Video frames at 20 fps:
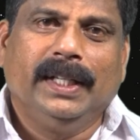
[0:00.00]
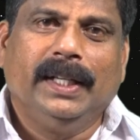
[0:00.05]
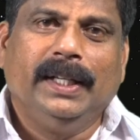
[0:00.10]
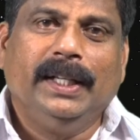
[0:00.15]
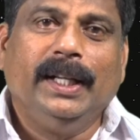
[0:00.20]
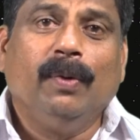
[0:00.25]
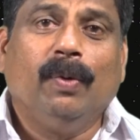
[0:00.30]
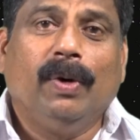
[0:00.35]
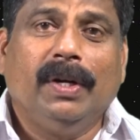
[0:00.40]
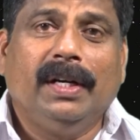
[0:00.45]

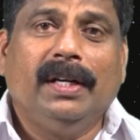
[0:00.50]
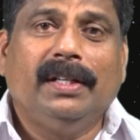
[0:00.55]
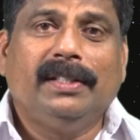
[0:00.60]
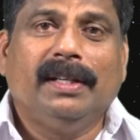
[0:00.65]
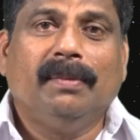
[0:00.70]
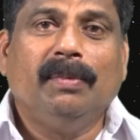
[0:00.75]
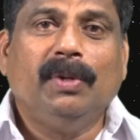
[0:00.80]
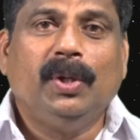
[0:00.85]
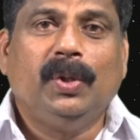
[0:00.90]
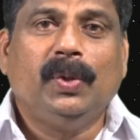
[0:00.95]
They wanted
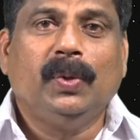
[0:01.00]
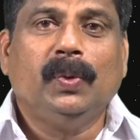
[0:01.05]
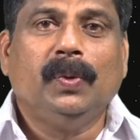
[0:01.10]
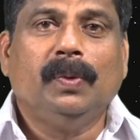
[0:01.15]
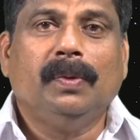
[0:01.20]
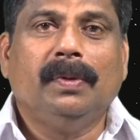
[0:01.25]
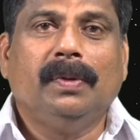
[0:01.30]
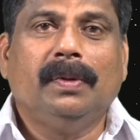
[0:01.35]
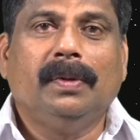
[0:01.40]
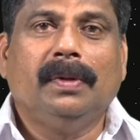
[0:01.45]
someone
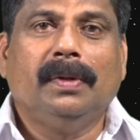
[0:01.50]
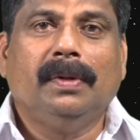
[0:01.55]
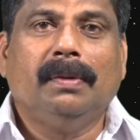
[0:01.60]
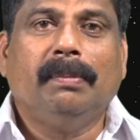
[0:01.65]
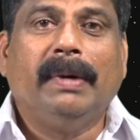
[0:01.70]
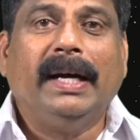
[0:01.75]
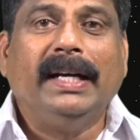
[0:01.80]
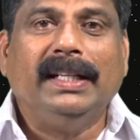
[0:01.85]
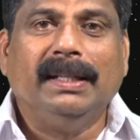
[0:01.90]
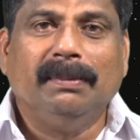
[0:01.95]
to
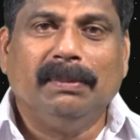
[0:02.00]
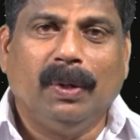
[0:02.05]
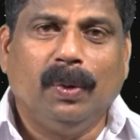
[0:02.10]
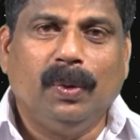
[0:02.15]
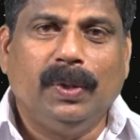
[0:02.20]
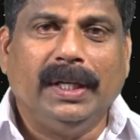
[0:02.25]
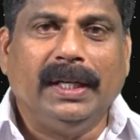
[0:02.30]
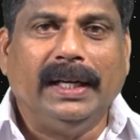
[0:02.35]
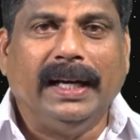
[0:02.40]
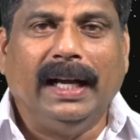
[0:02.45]
buy them
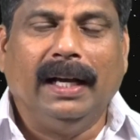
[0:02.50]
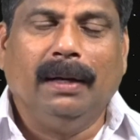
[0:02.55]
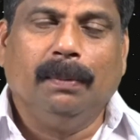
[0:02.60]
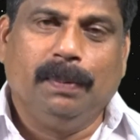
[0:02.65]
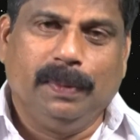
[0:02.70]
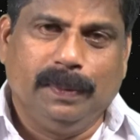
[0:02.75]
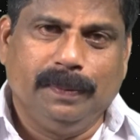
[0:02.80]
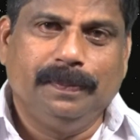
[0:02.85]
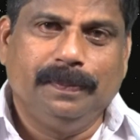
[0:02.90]
out and help.